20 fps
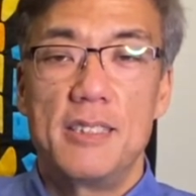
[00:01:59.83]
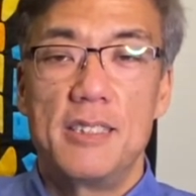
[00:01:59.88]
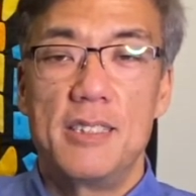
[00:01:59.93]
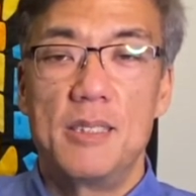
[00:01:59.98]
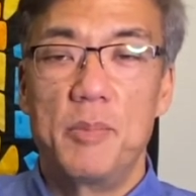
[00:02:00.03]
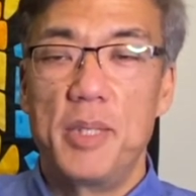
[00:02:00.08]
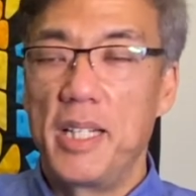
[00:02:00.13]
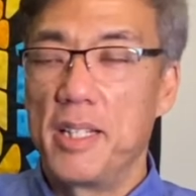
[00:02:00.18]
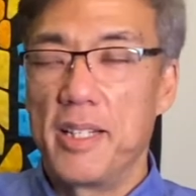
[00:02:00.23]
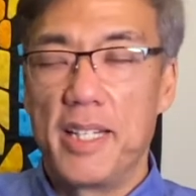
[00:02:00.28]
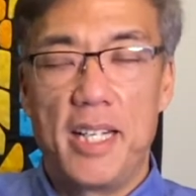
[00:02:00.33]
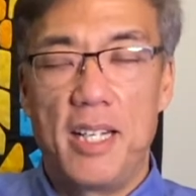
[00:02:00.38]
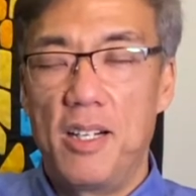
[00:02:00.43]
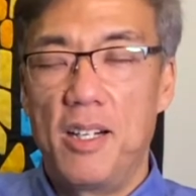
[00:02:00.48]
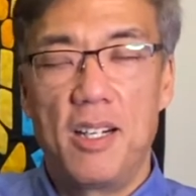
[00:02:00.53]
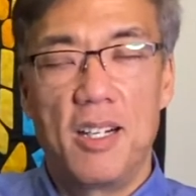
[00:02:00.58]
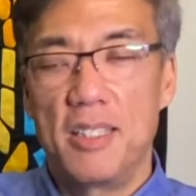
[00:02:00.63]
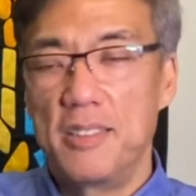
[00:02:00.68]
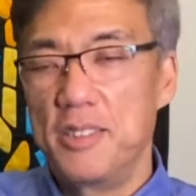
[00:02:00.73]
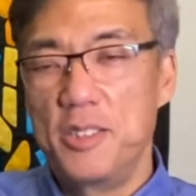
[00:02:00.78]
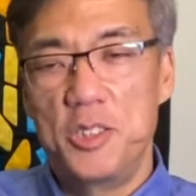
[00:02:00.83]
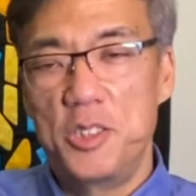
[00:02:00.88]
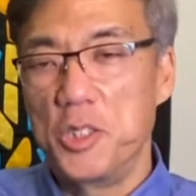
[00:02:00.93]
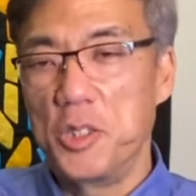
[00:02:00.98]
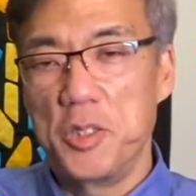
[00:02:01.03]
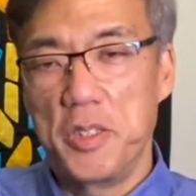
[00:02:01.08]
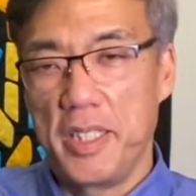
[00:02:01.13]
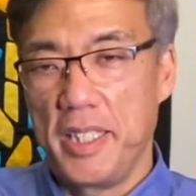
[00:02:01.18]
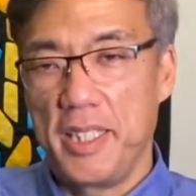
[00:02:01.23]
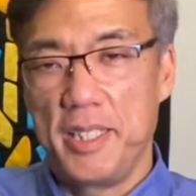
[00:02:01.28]
No matter how hard the
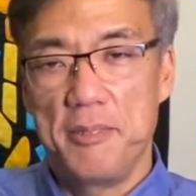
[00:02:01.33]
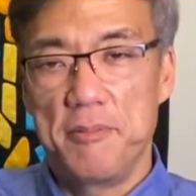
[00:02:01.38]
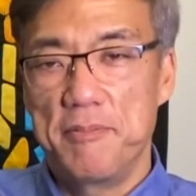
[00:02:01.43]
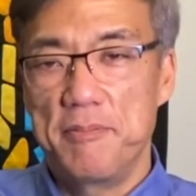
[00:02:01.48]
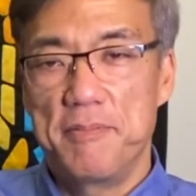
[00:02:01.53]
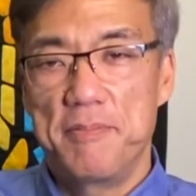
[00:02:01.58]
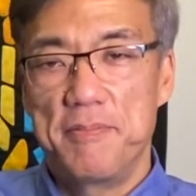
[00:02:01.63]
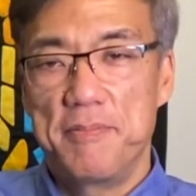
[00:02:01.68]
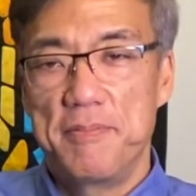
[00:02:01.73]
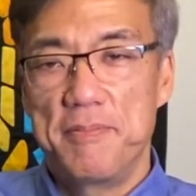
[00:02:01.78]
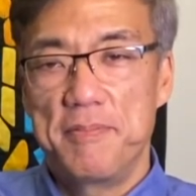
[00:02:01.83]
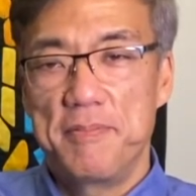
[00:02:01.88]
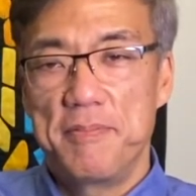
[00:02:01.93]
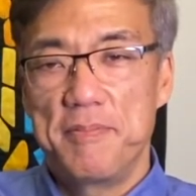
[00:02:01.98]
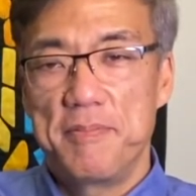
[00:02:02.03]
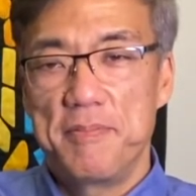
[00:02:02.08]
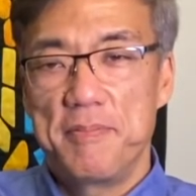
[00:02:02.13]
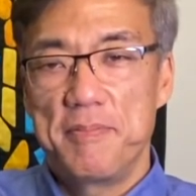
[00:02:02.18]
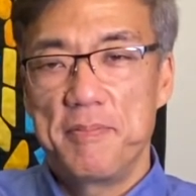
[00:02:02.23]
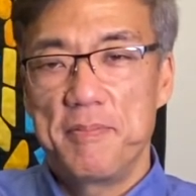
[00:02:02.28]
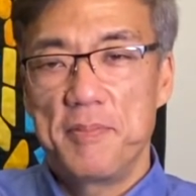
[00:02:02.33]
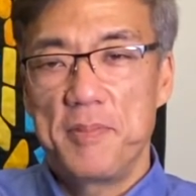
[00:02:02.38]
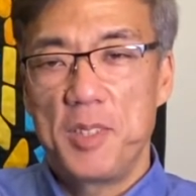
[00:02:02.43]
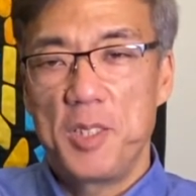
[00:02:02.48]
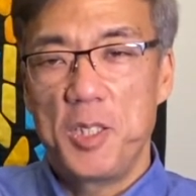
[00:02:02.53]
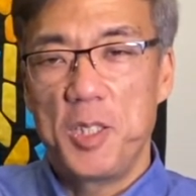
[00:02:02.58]
journey, no